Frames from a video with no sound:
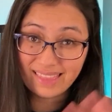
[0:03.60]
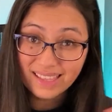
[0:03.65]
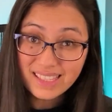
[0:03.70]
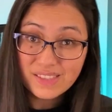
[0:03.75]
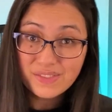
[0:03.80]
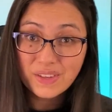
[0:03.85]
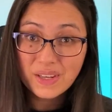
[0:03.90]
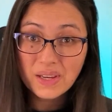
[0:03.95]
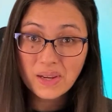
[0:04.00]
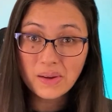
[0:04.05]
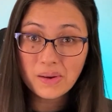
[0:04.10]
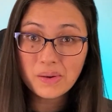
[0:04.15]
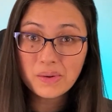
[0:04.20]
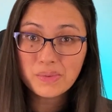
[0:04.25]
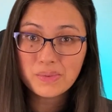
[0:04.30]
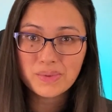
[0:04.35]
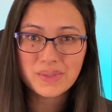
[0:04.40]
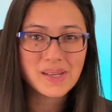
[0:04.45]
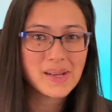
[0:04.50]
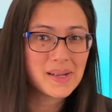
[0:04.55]
this video,
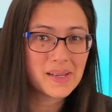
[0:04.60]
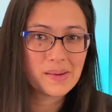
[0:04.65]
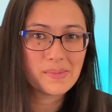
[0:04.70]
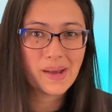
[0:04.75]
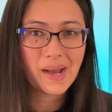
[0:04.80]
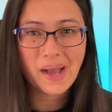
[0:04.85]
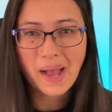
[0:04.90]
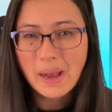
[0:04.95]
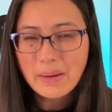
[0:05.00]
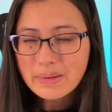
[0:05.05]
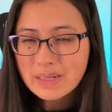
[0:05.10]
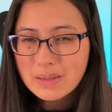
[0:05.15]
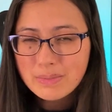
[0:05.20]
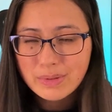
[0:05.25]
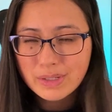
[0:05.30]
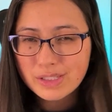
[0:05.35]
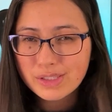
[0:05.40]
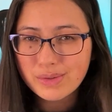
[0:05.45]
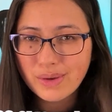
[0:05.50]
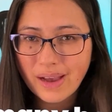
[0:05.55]
we're talking about how many
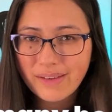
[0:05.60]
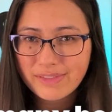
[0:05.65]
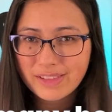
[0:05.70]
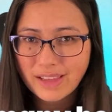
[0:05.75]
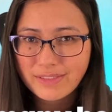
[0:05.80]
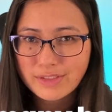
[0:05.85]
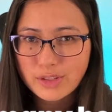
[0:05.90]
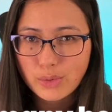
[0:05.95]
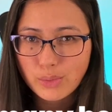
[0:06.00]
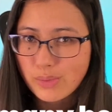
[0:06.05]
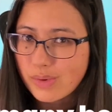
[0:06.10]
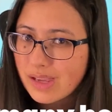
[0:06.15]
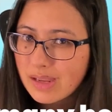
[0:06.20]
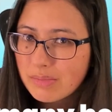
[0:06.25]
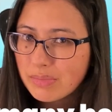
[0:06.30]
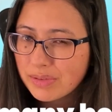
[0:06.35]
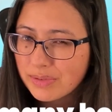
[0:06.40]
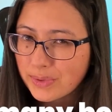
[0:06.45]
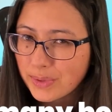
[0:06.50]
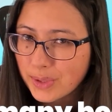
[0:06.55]
books you have left to read
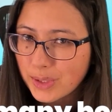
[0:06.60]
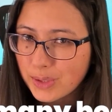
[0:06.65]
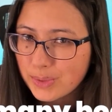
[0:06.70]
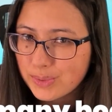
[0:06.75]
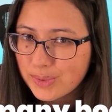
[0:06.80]
before you